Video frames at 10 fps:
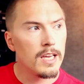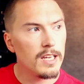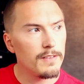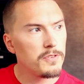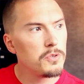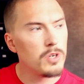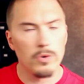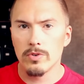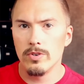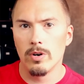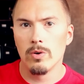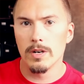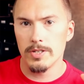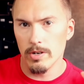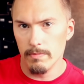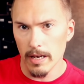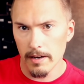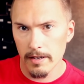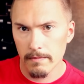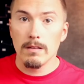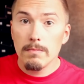if you don't know what you're building,